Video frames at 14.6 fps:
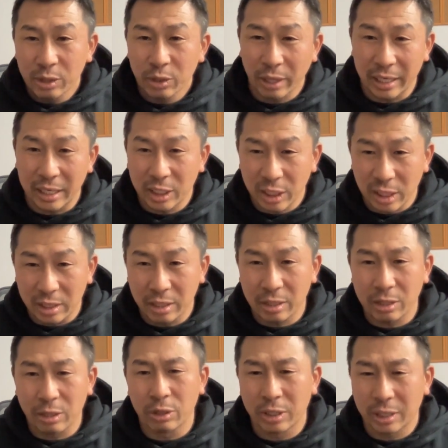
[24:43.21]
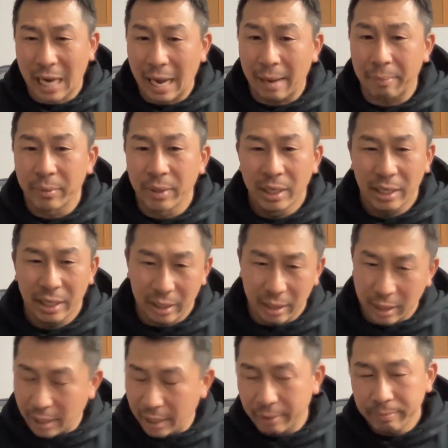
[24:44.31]
trying to stop
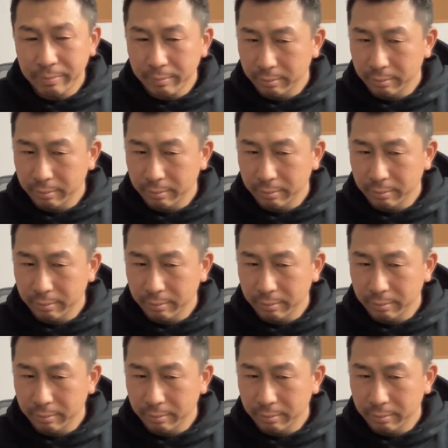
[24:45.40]
uh,